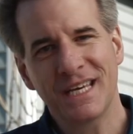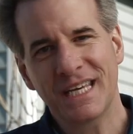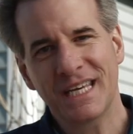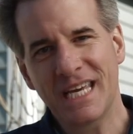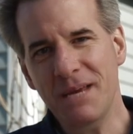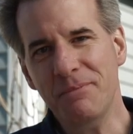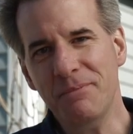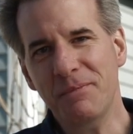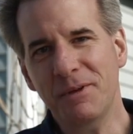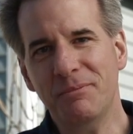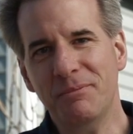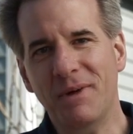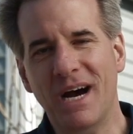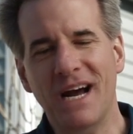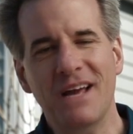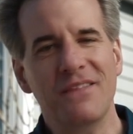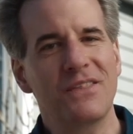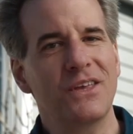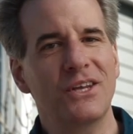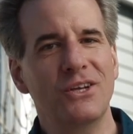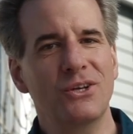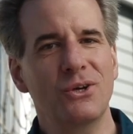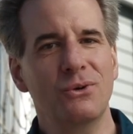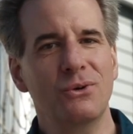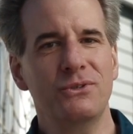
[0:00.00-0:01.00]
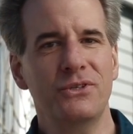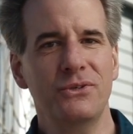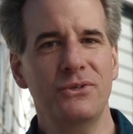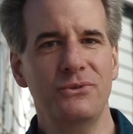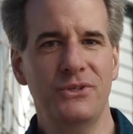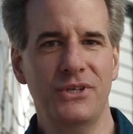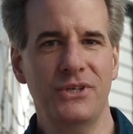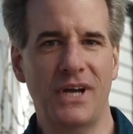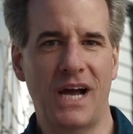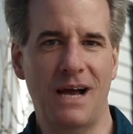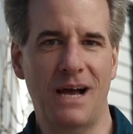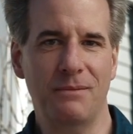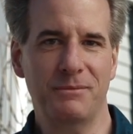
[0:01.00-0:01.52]
Keep in mind that no two
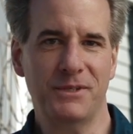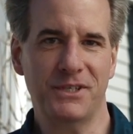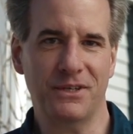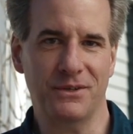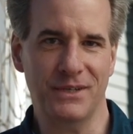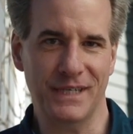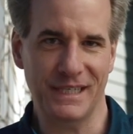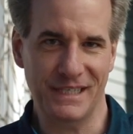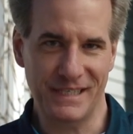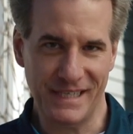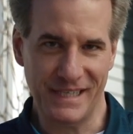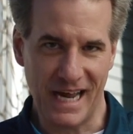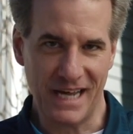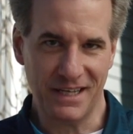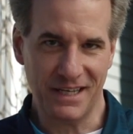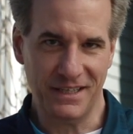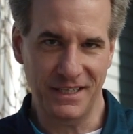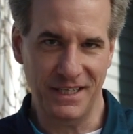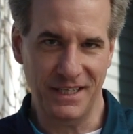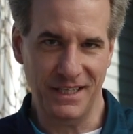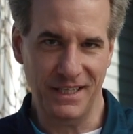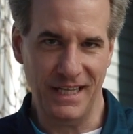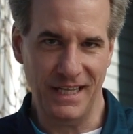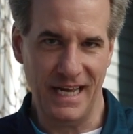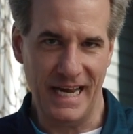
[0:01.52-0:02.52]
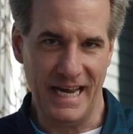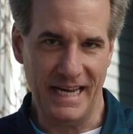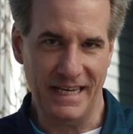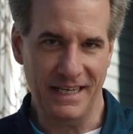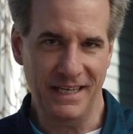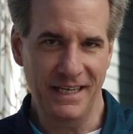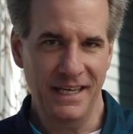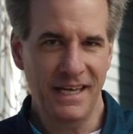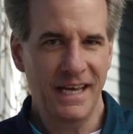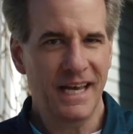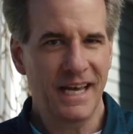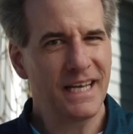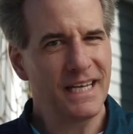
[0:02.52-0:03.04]
jobs are exactly alike,
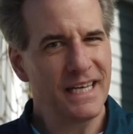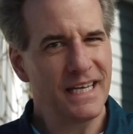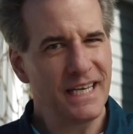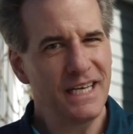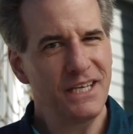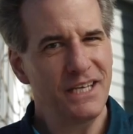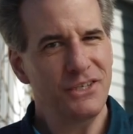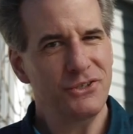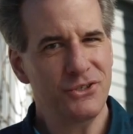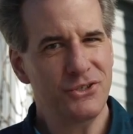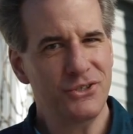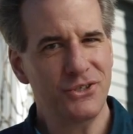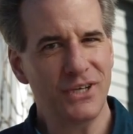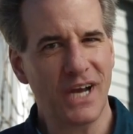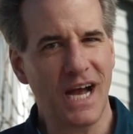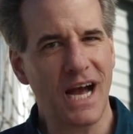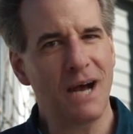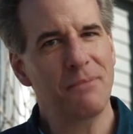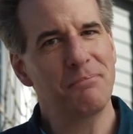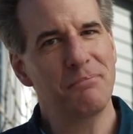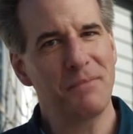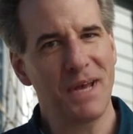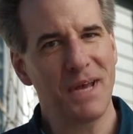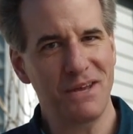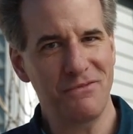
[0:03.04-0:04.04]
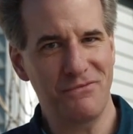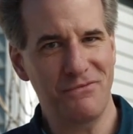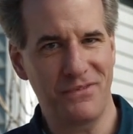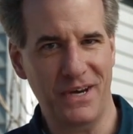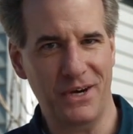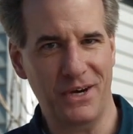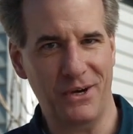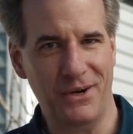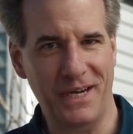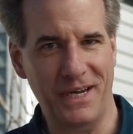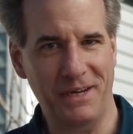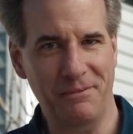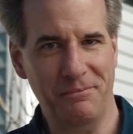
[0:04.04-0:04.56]
and each job may
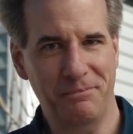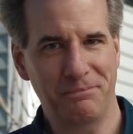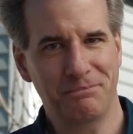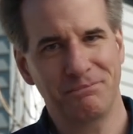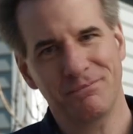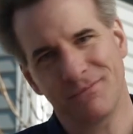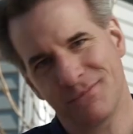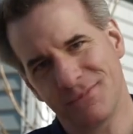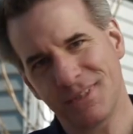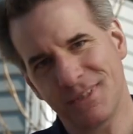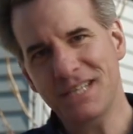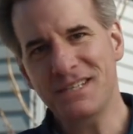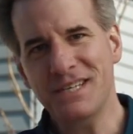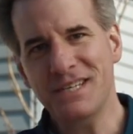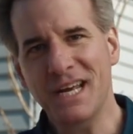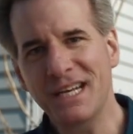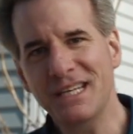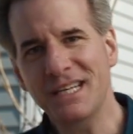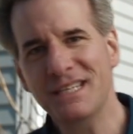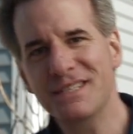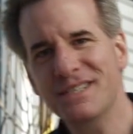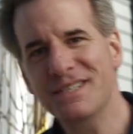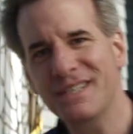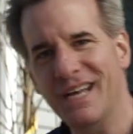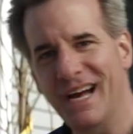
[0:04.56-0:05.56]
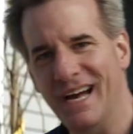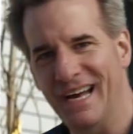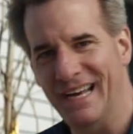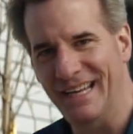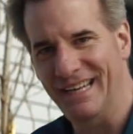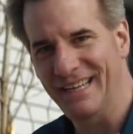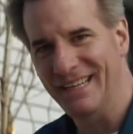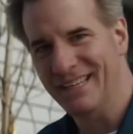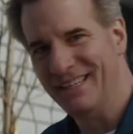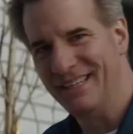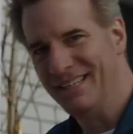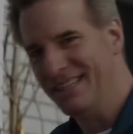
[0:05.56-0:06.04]
vary. Let's head inside.